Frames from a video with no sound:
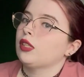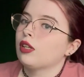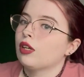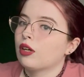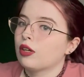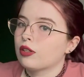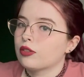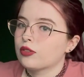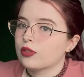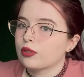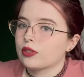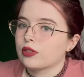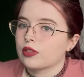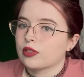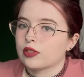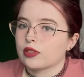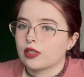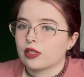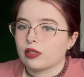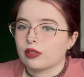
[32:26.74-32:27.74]
all sorts of
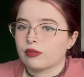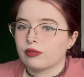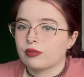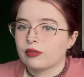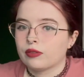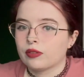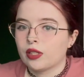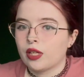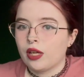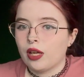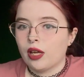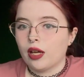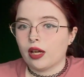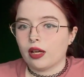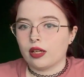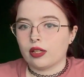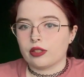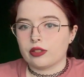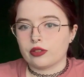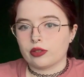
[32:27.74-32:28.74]
stuff. I
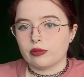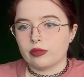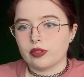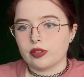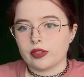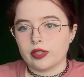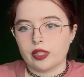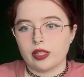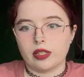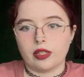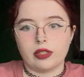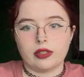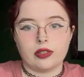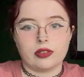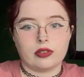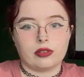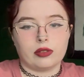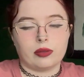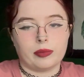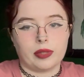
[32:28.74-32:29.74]
also will say this is
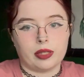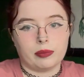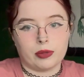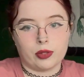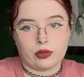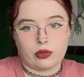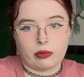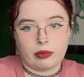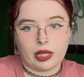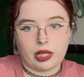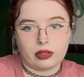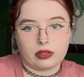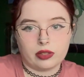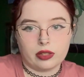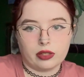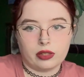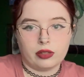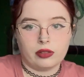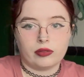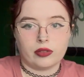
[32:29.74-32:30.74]
all my
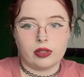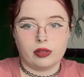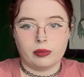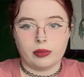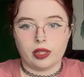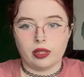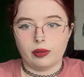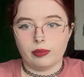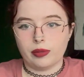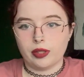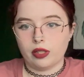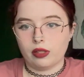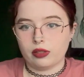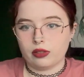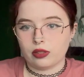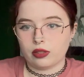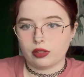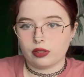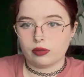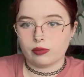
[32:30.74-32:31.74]
perspective, all my
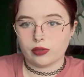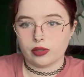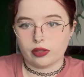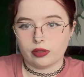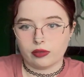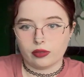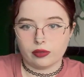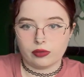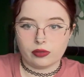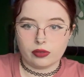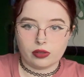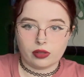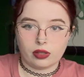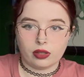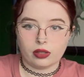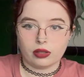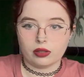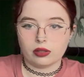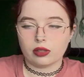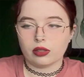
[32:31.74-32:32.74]
opinion, whatever the
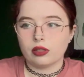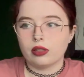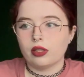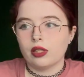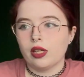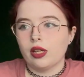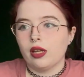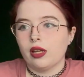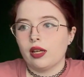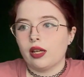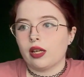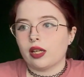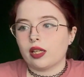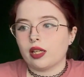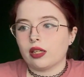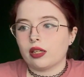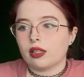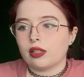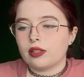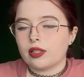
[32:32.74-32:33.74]
fuck.
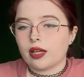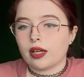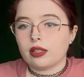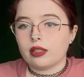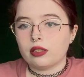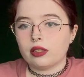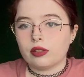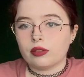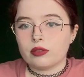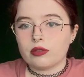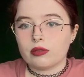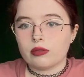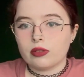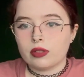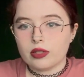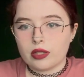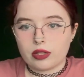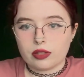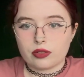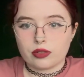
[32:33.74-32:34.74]
And I didn't go to a real
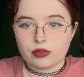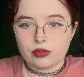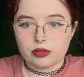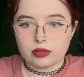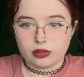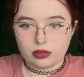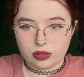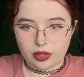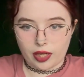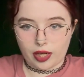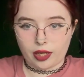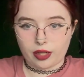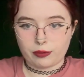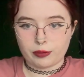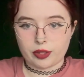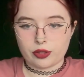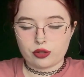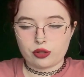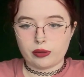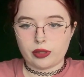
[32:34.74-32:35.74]
art school. I
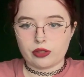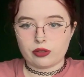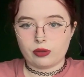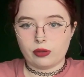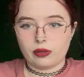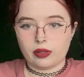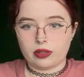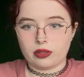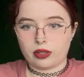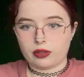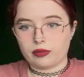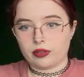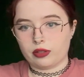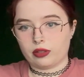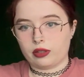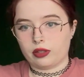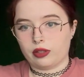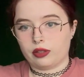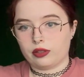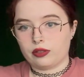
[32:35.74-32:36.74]
went to a school that offered
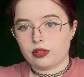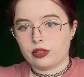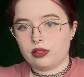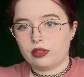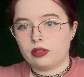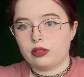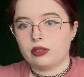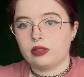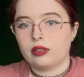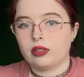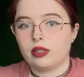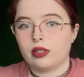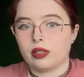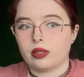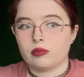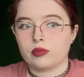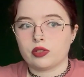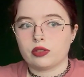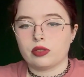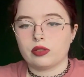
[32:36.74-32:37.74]
art. I'm
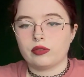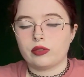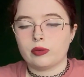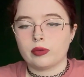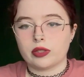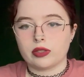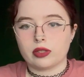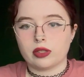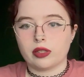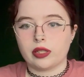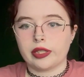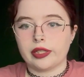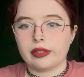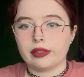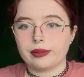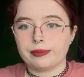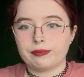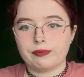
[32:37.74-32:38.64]
sure if you went to like